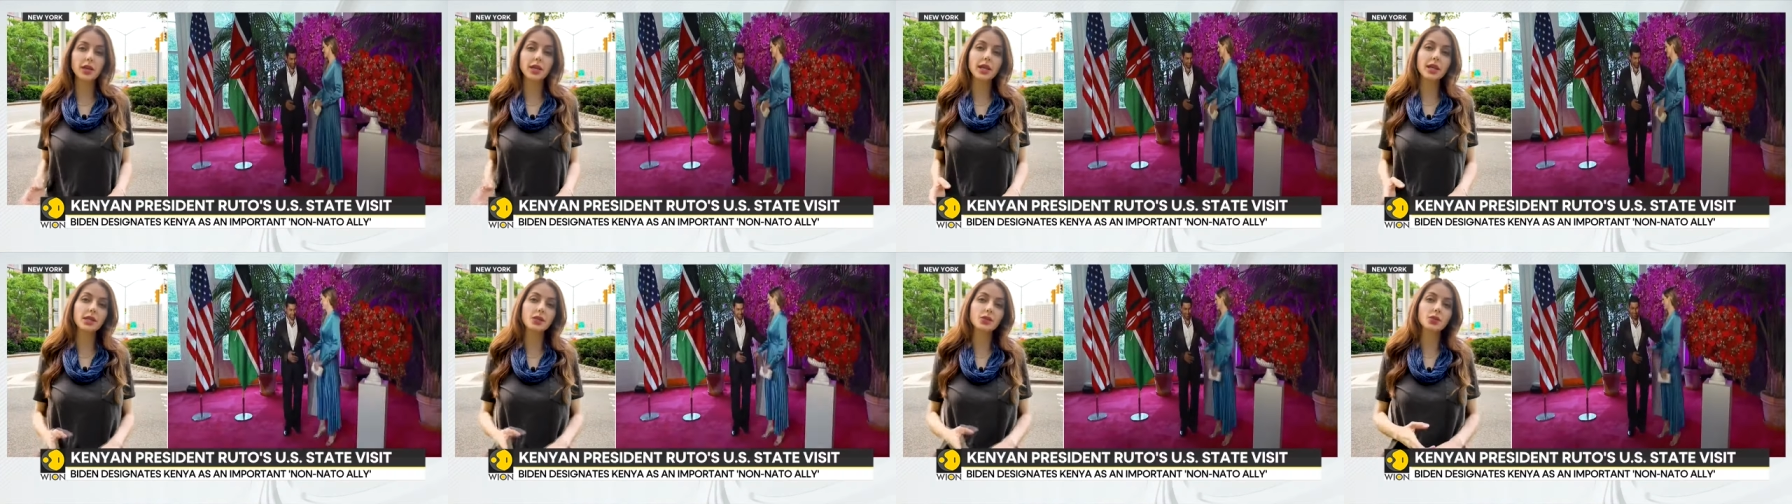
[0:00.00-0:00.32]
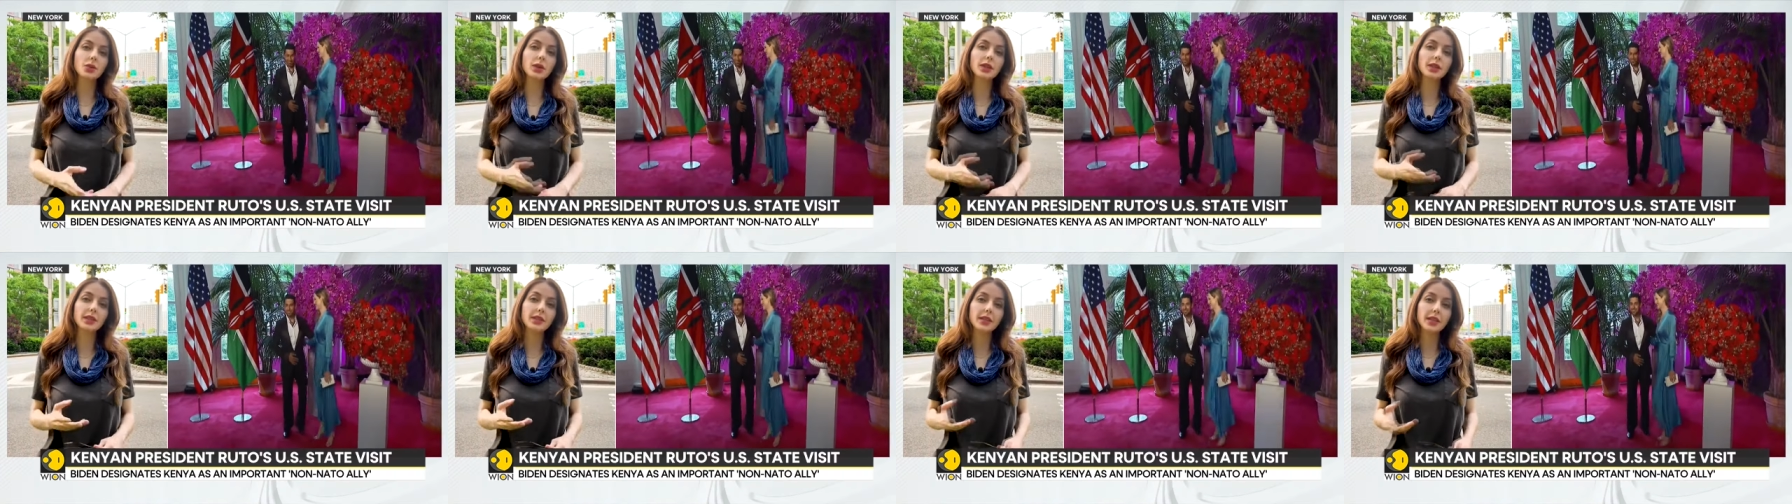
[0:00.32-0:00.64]
as
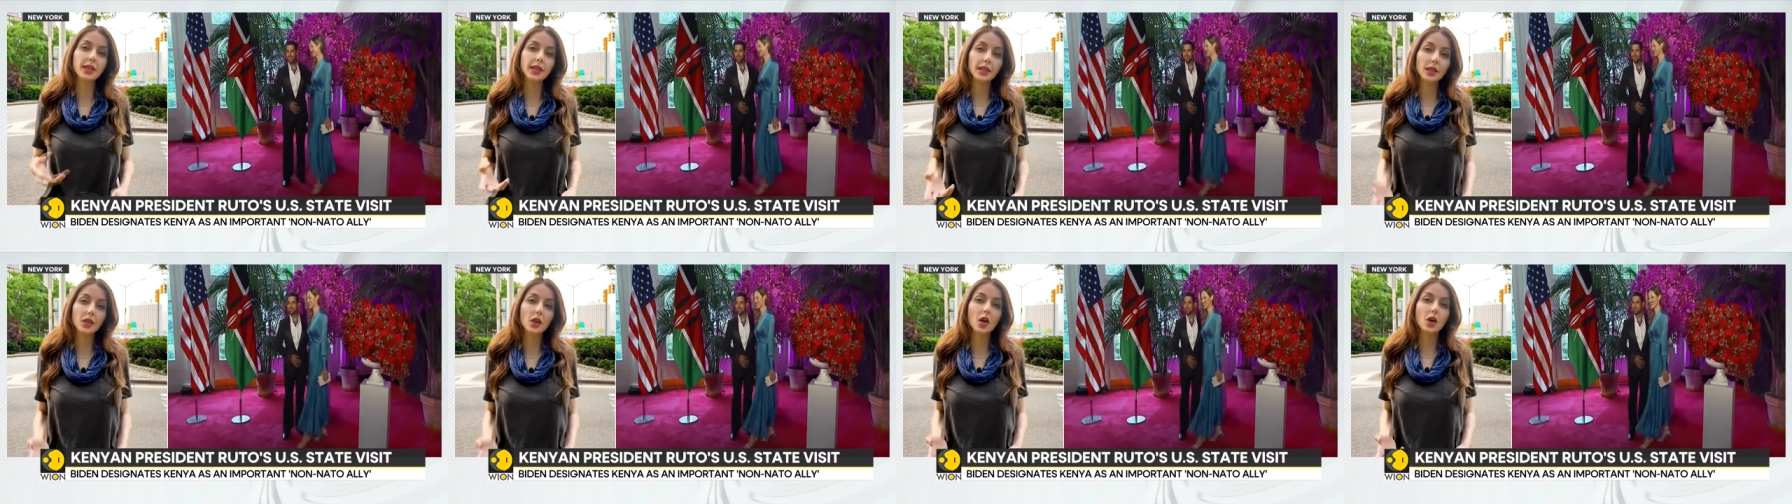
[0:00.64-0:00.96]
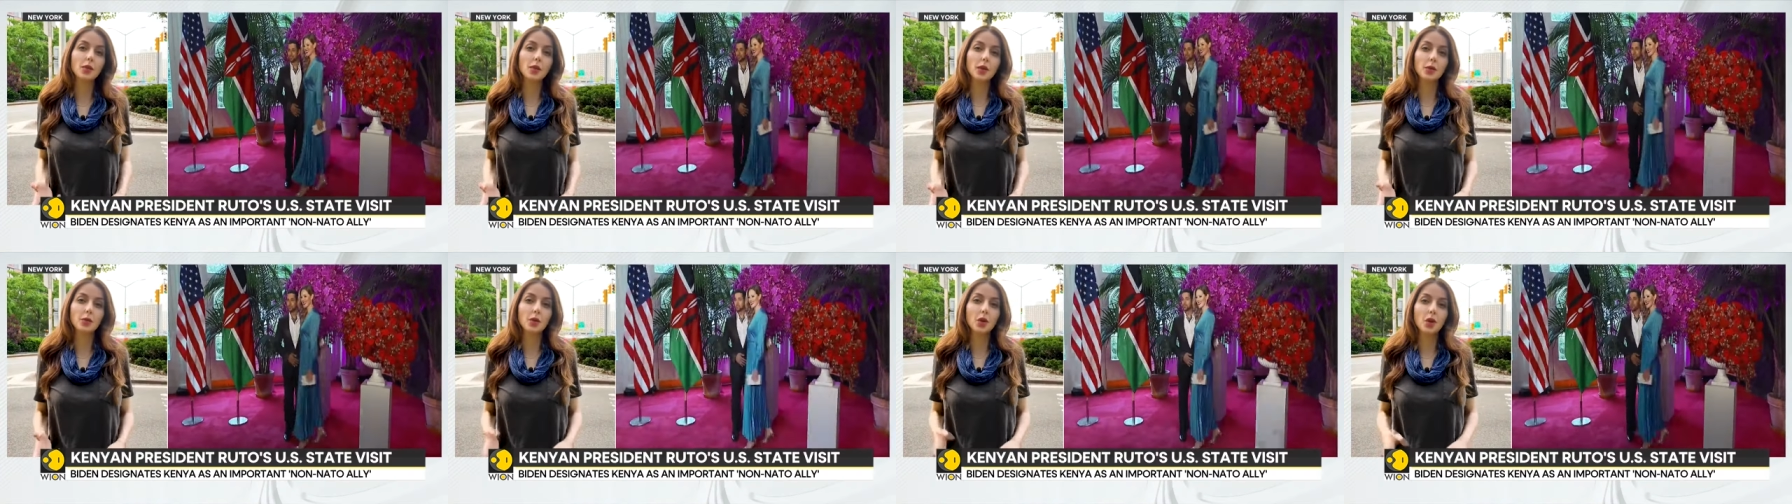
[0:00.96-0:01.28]
well as
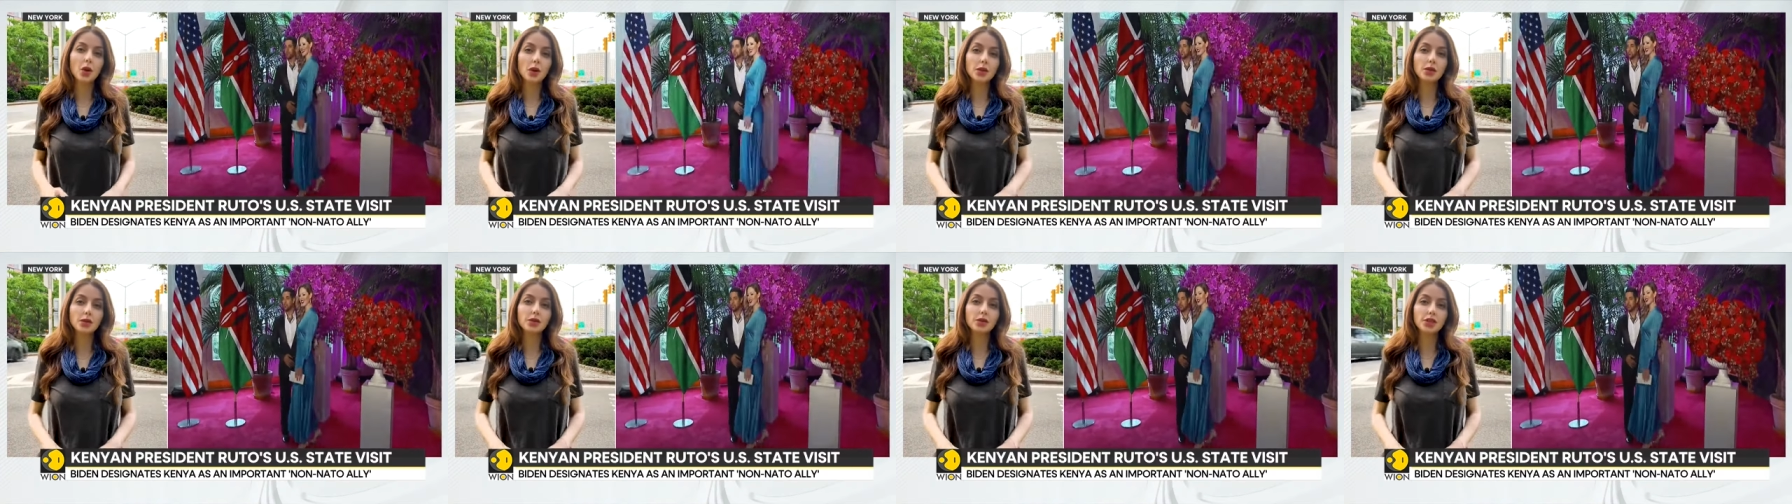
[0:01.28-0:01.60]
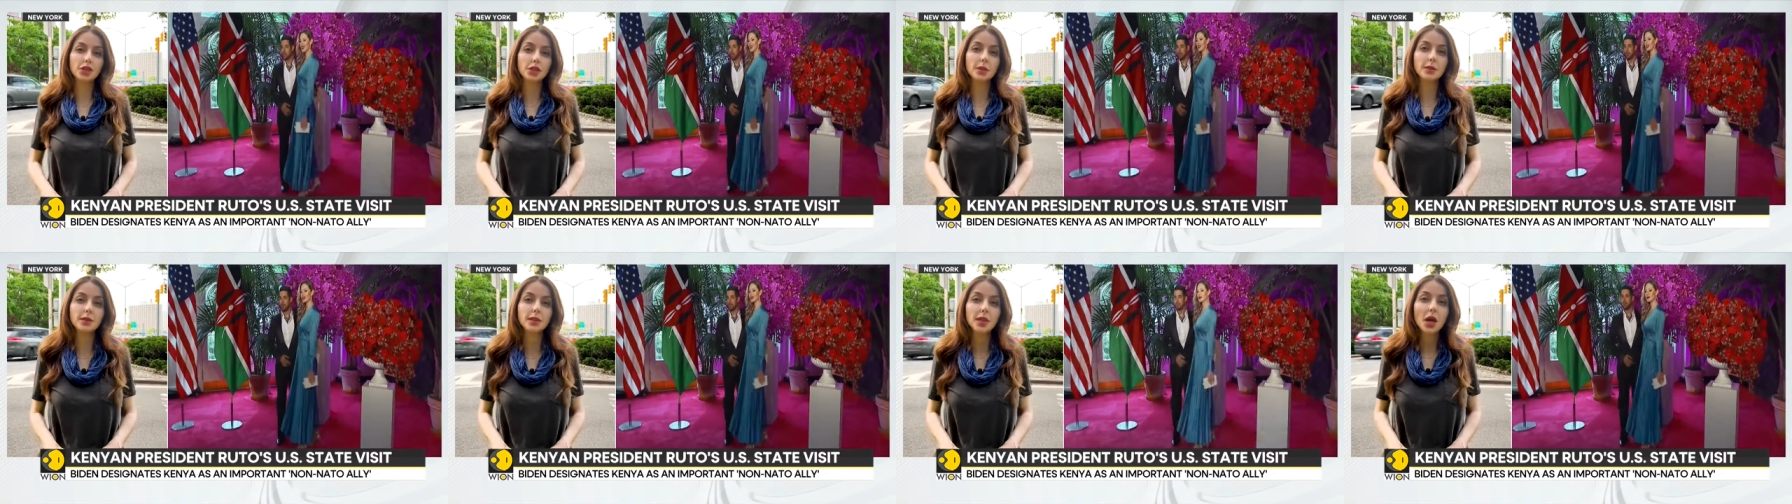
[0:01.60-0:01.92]
economic
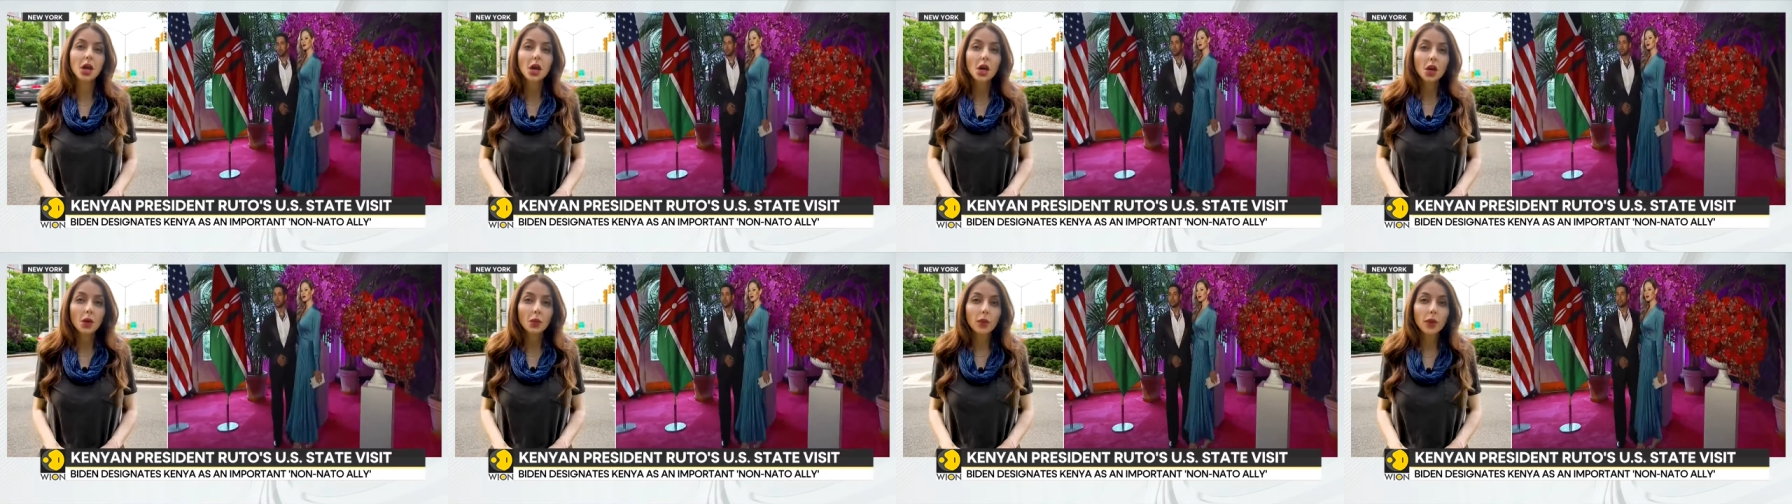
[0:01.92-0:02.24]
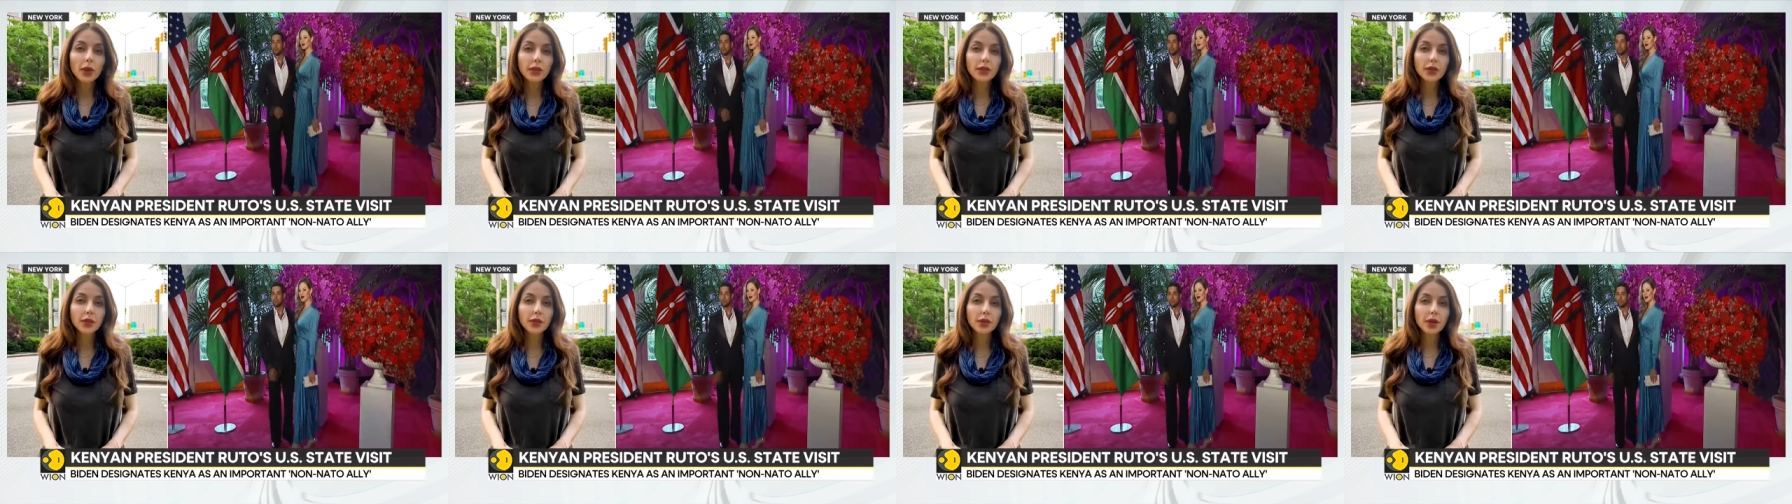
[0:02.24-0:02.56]
partnerships
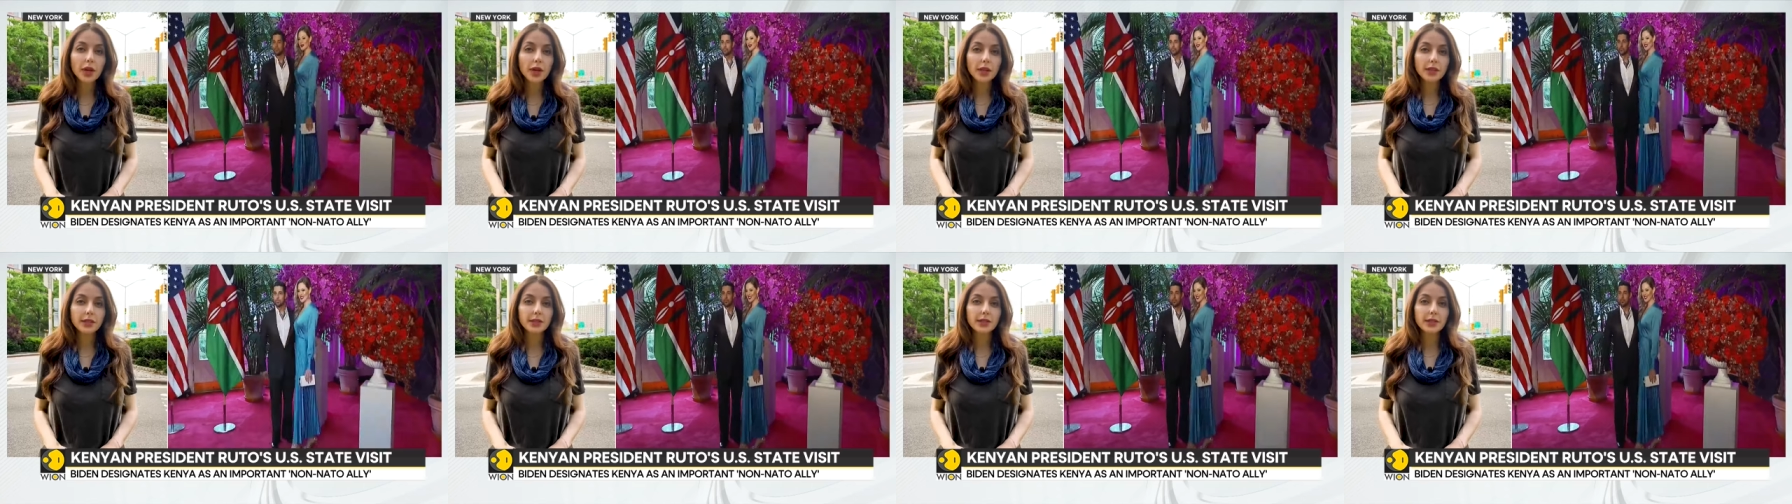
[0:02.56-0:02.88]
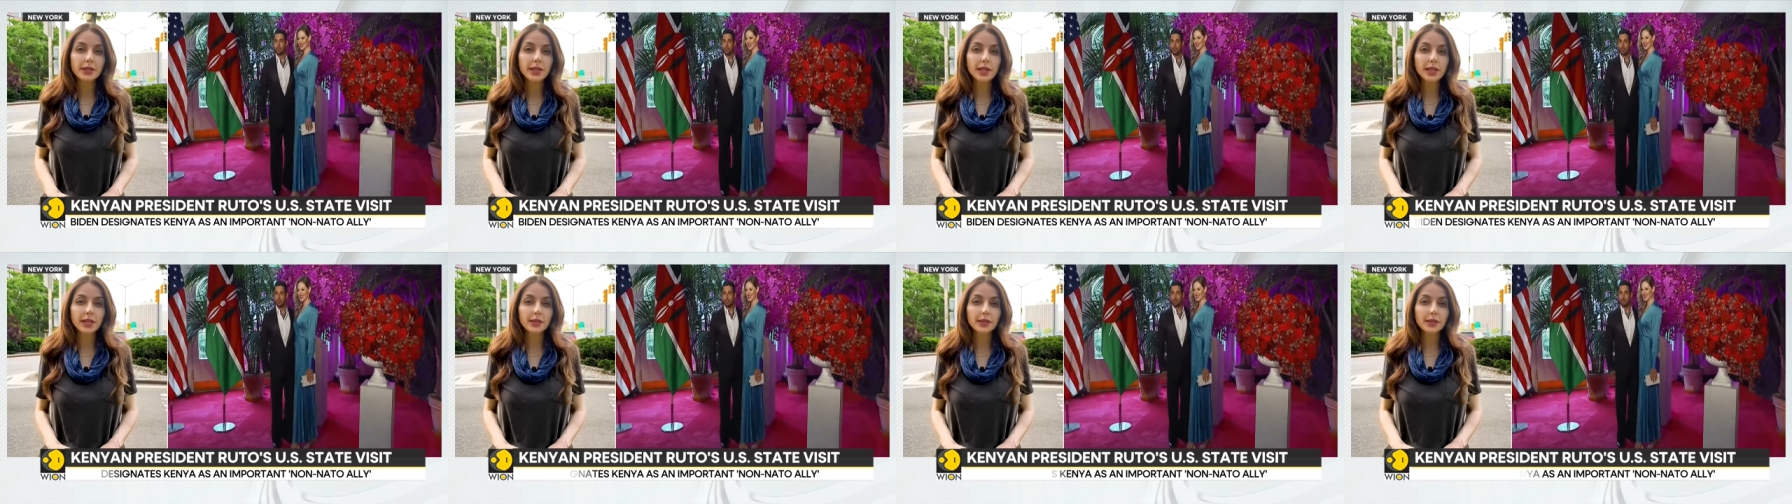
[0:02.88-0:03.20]
with the United
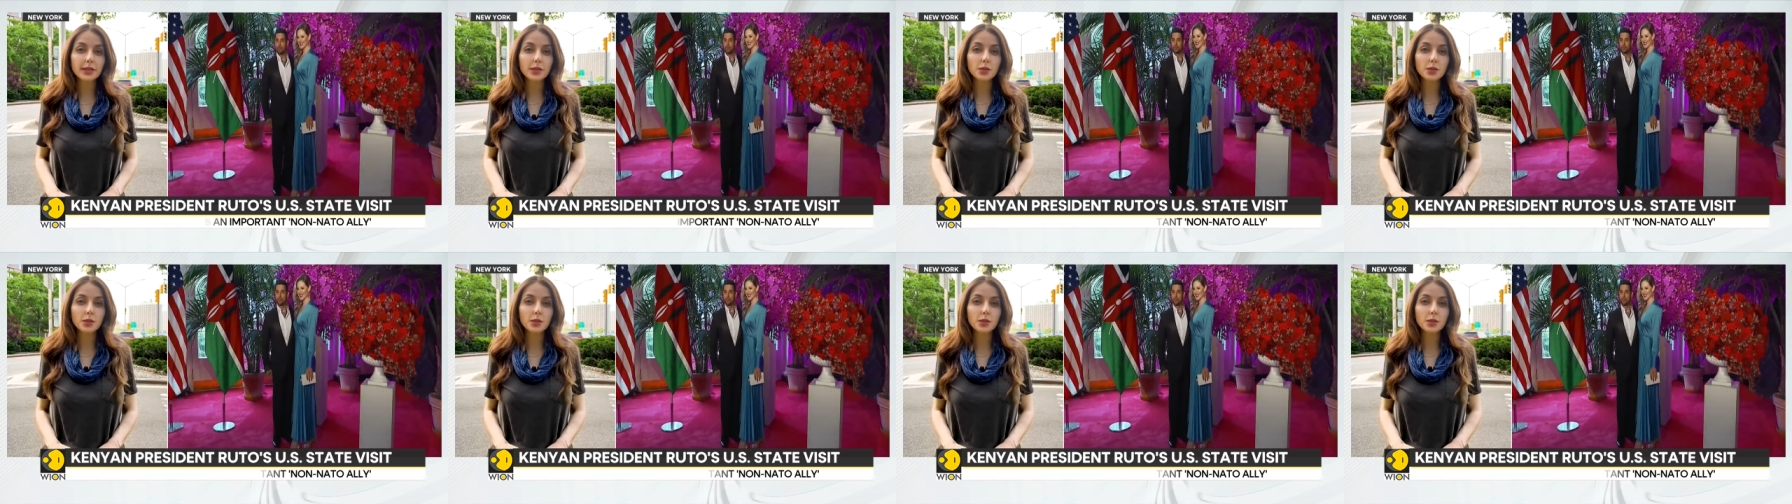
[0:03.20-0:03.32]
States.